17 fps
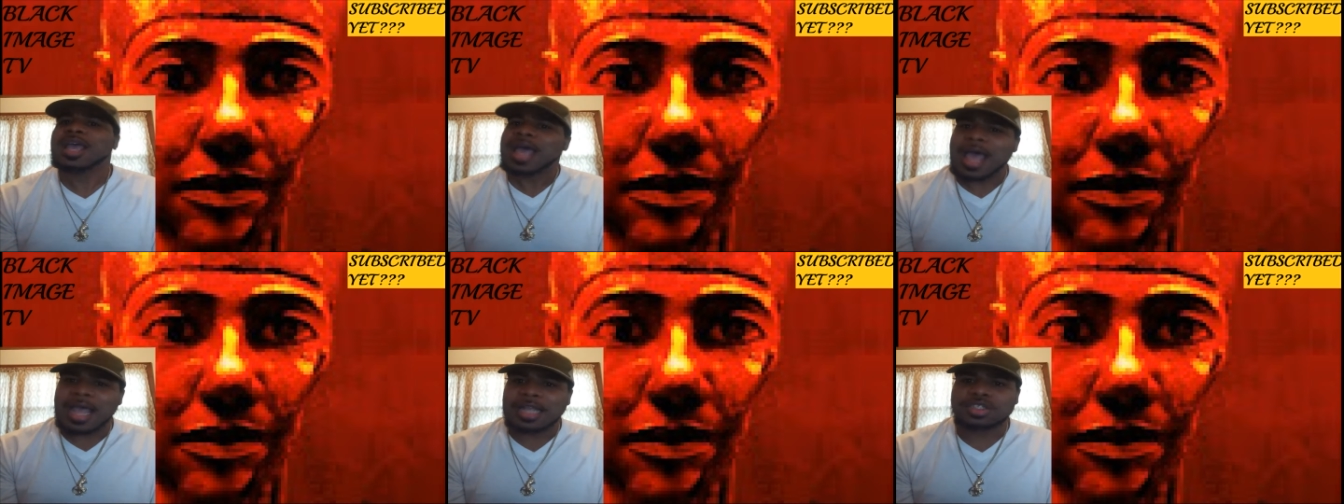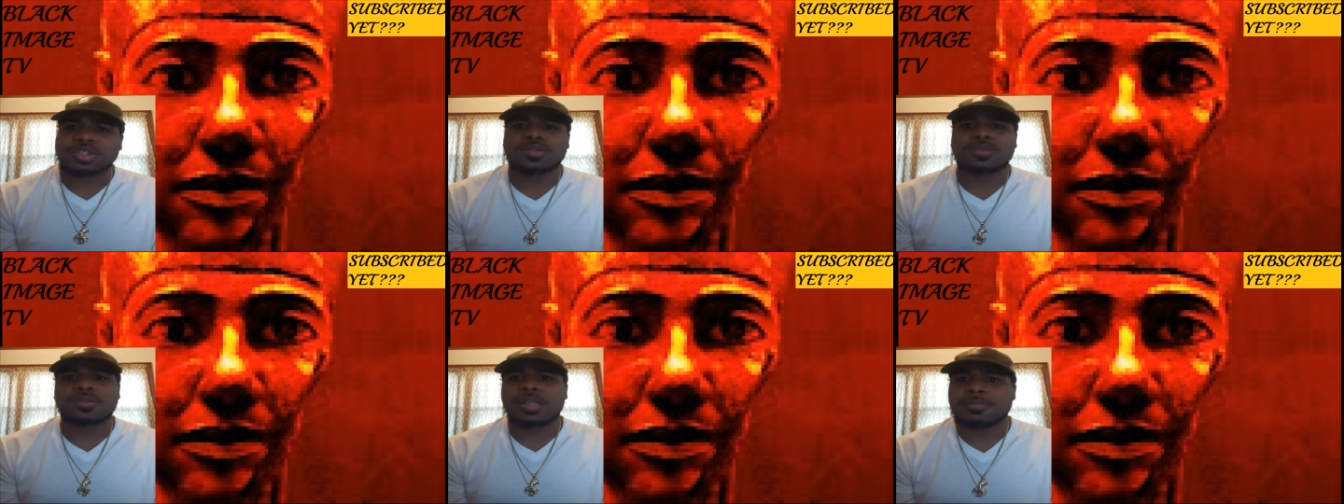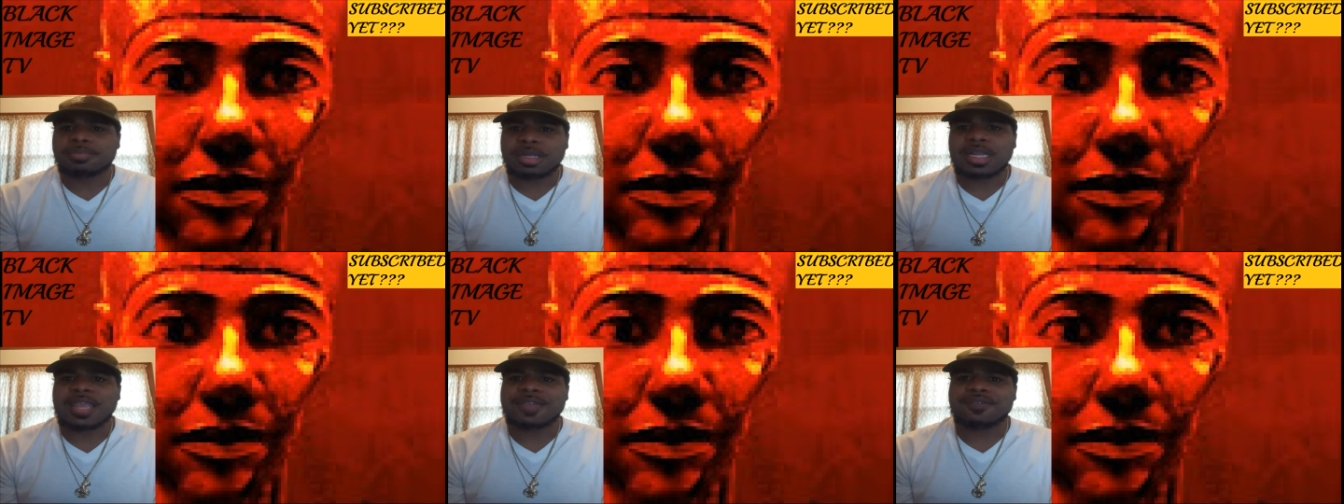I truly
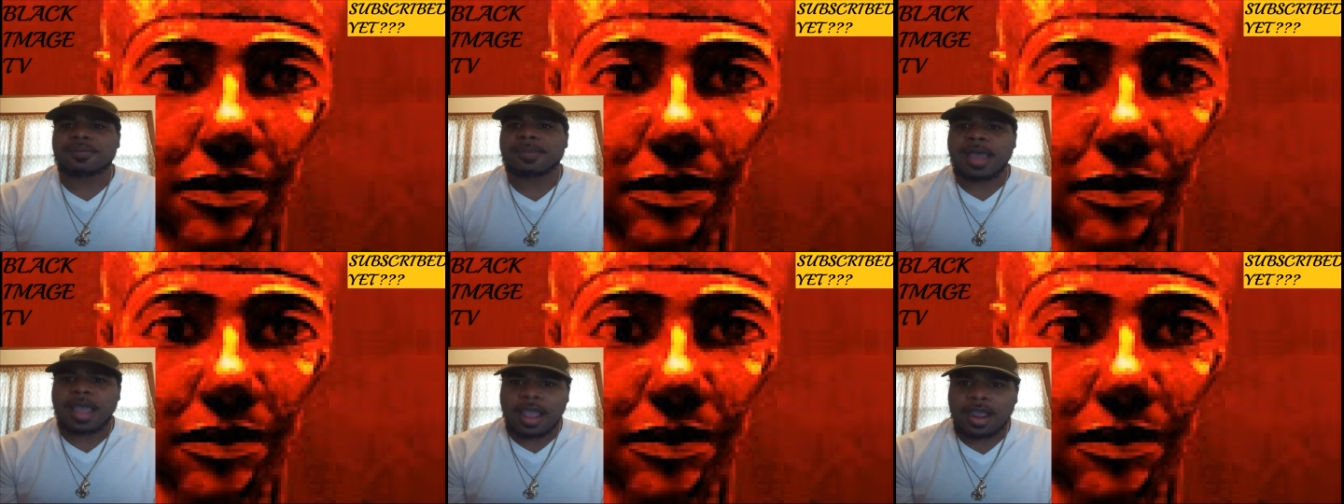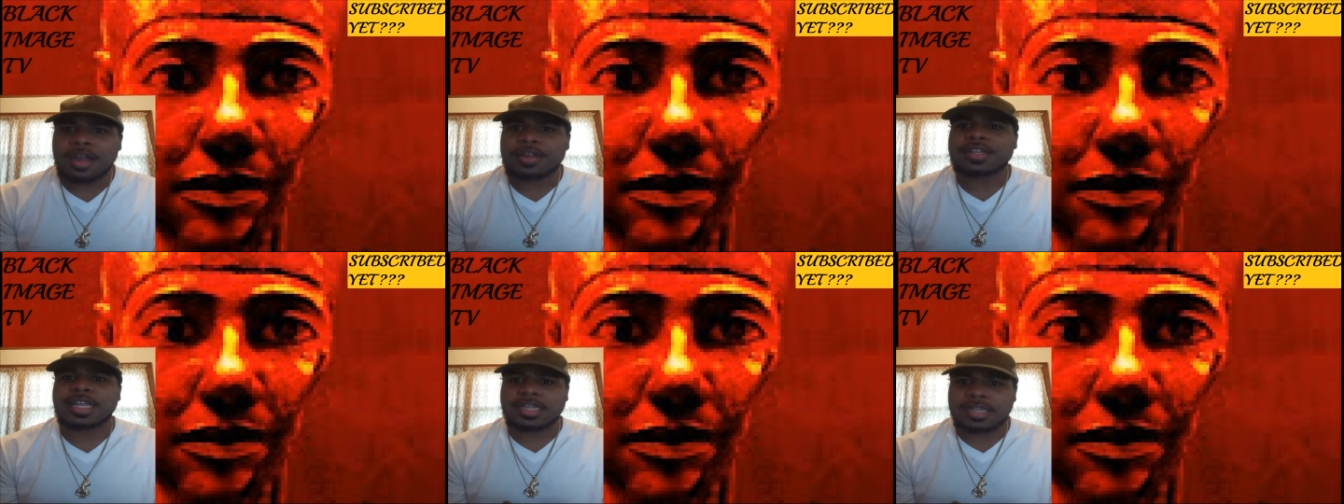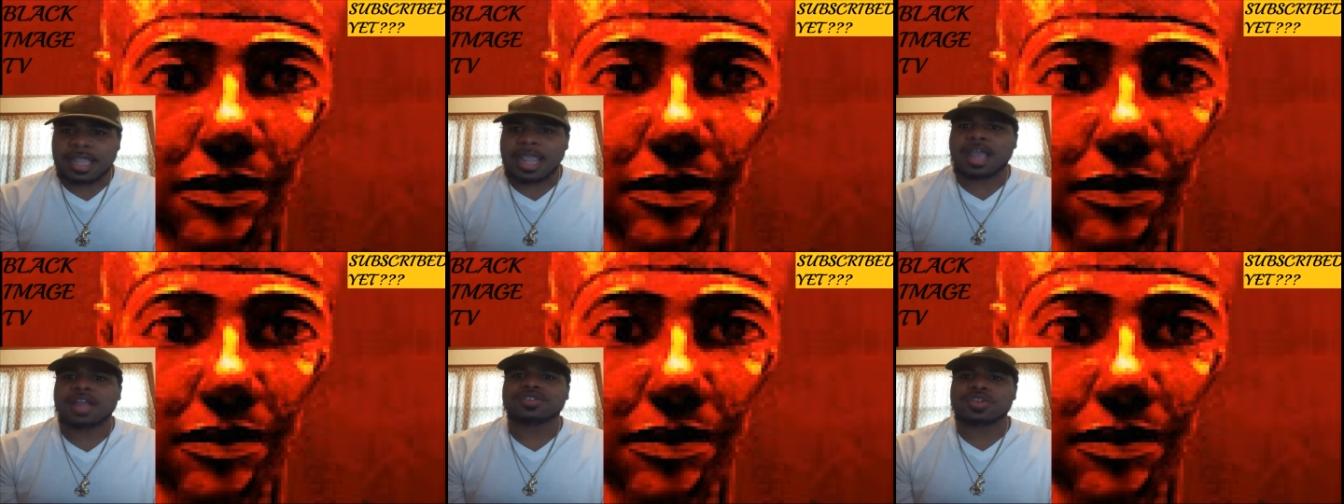believe in my heart that
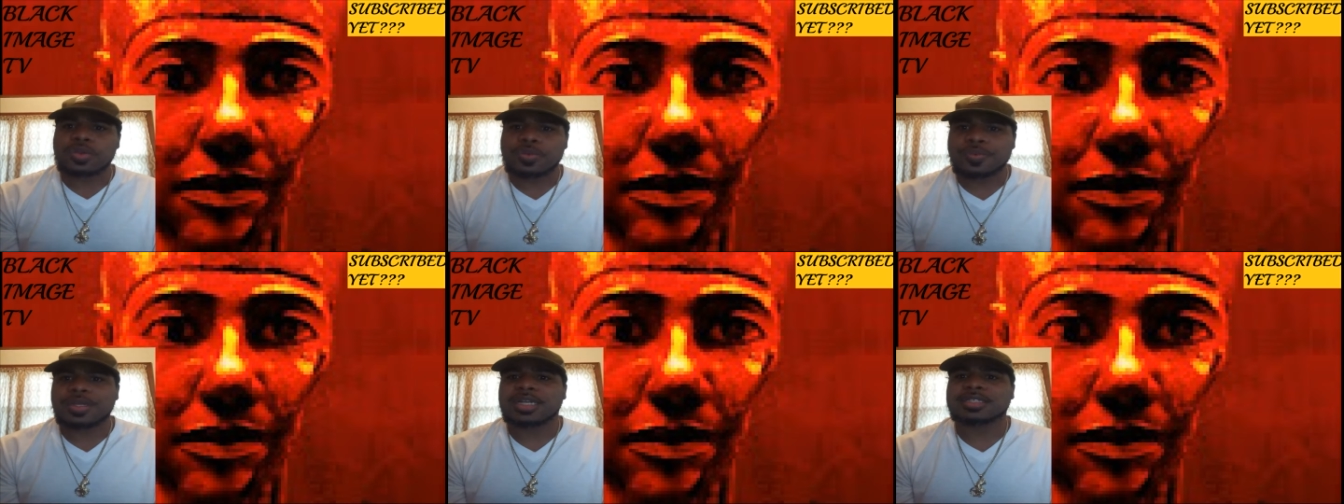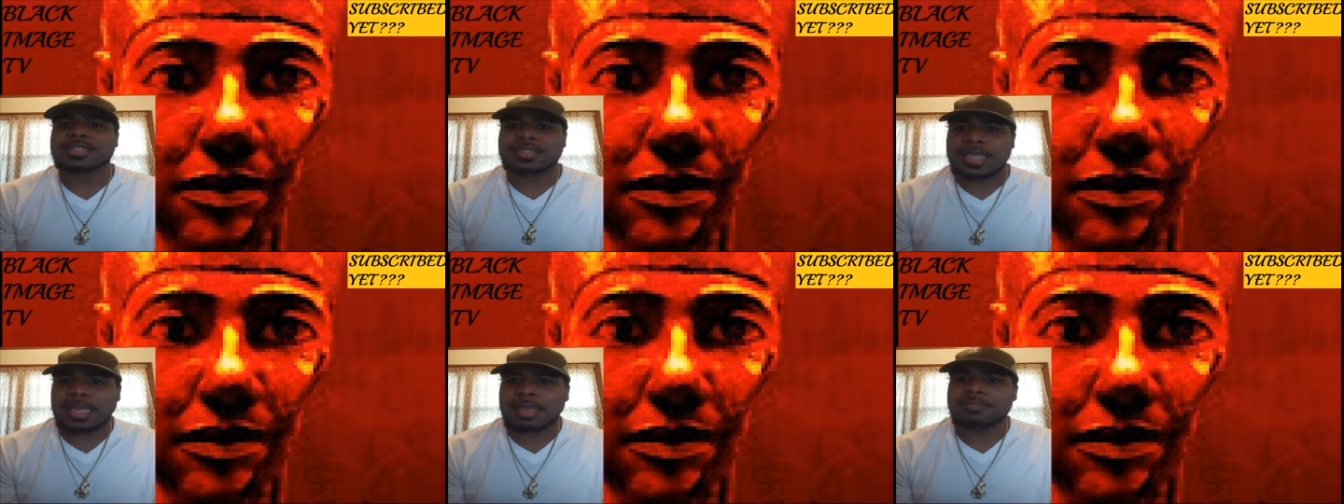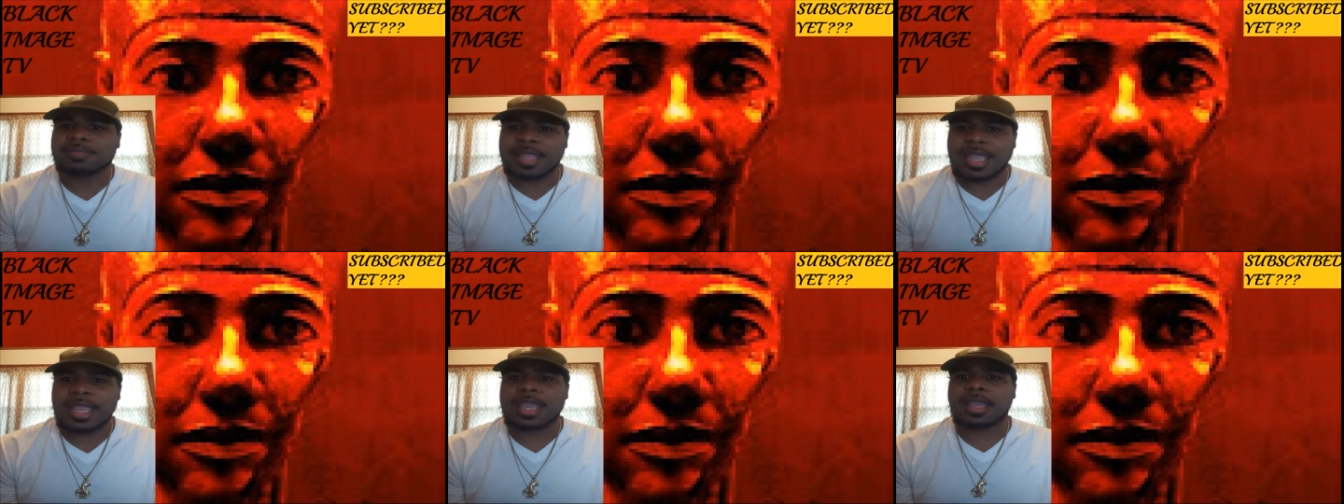they are doing the same
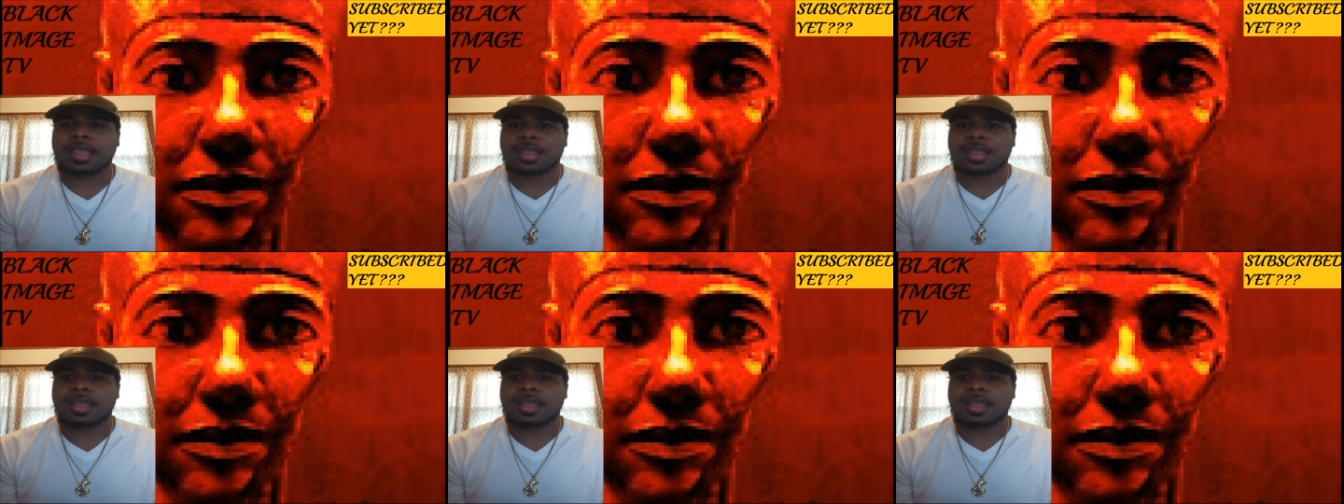thing.